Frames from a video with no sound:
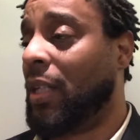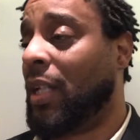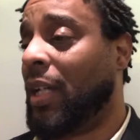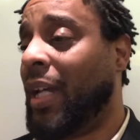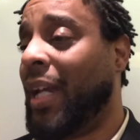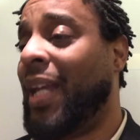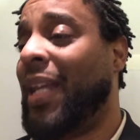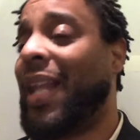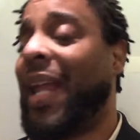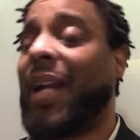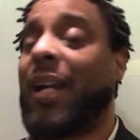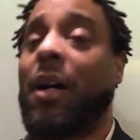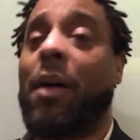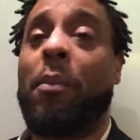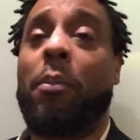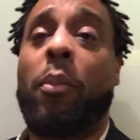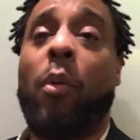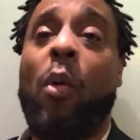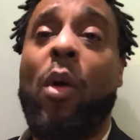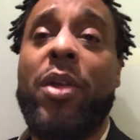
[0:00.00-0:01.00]
He like a
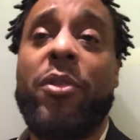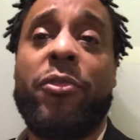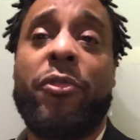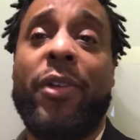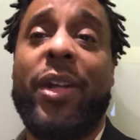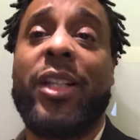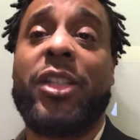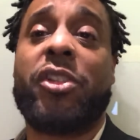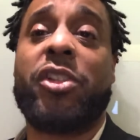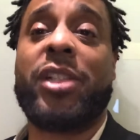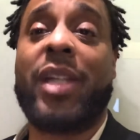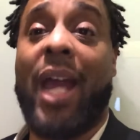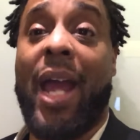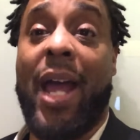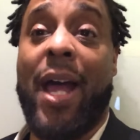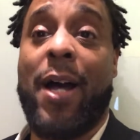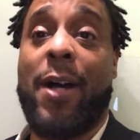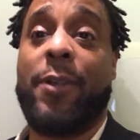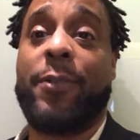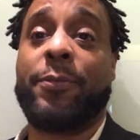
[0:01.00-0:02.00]
boyfriend
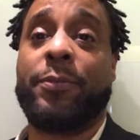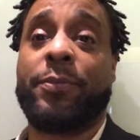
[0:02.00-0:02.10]
child.